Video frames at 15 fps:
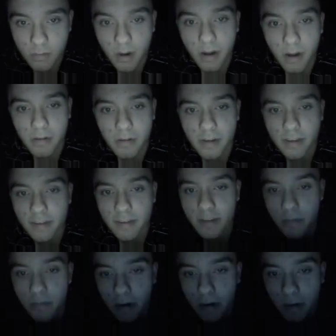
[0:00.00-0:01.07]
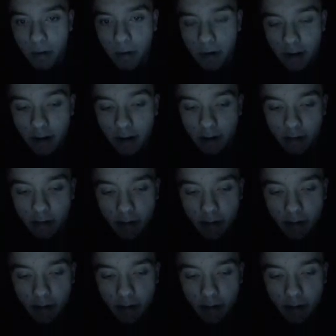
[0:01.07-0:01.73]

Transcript: Wow, so that's like the family right there.